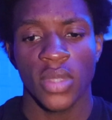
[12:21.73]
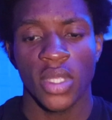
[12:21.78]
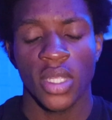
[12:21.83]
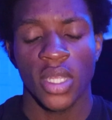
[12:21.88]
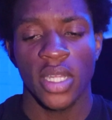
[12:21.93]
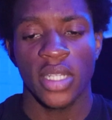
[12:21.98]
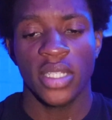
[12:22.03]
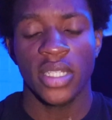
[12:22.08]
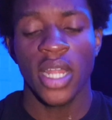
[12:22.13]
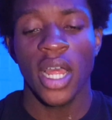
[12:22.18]

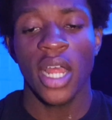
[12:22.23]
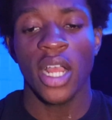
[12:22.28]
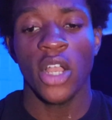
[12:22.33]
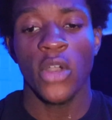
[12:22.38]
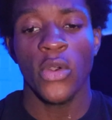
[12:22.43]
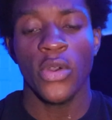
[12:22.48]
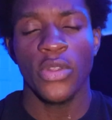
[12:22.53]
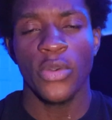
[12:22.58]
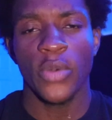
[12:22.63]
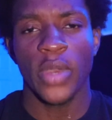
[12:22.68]
it's not
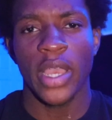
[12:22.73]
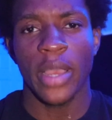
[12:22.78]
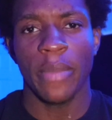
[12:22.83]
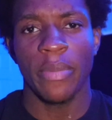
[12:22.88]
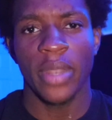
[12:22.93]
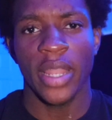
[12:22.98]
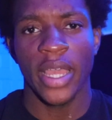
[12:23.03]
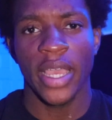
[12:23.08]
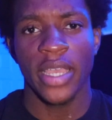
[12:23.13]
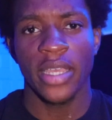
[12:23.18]
going the way I
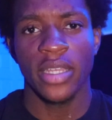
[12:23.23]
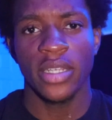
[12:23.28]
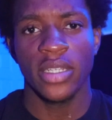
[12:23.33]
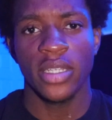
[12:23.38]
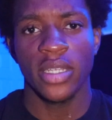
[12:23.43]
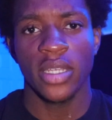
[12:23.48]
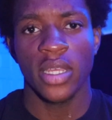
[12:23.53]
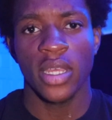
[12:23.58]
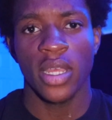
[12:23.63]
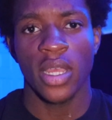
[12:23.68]
planned,
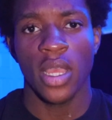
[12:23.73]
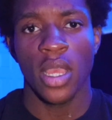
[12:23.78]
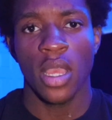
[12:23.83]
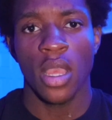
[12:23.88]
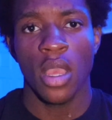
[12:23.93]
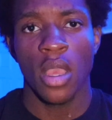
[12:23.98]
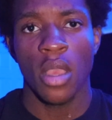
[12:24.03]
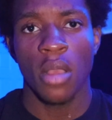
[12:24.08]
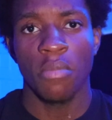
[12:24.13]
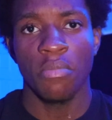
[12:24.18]

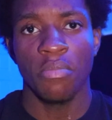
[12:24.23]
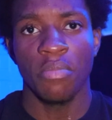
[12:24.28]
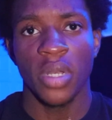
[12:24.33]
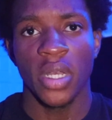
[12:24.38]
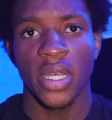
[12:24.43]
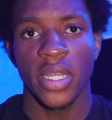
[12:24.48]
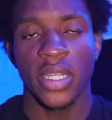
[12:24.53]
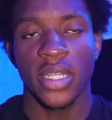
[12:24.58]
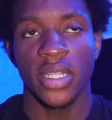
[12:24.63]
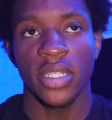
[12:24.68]

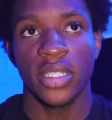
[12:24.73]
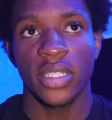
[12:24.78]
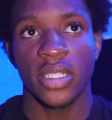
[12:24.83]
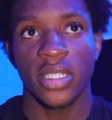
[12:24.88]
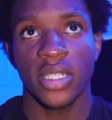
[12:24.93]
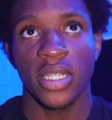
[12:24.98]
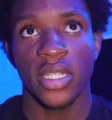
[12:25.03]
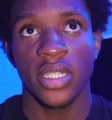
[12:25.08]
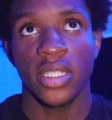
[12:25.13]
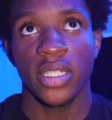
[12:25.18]
but
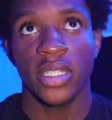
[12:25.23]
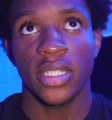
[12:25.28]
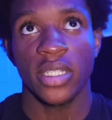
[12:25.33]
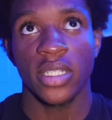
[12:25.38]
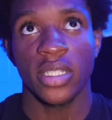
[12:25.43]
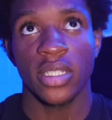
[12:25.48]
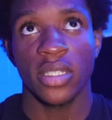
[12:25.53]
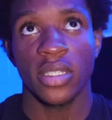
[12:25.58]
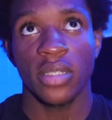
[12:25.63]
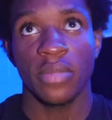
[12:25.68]

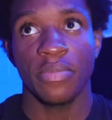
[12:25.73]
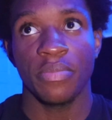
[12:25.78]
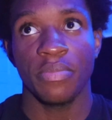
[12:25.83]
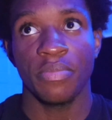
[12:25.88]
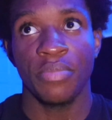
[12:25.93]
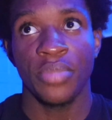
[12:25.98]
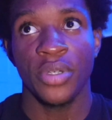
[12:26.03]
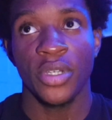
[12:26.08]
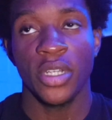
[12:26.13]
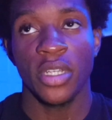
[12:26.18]
it's
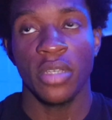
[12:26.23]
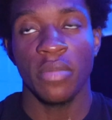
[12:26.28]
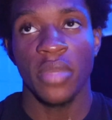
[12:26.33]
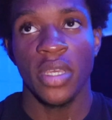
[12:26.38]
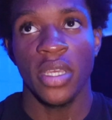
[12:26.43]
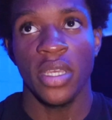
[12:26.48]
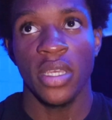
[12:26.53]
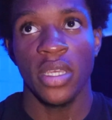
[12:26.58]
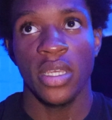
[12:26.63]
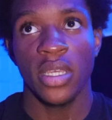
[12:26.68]
putting
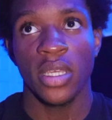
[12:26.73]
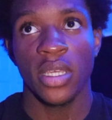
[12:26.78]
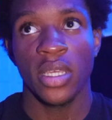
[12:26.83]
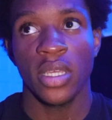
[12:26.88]
me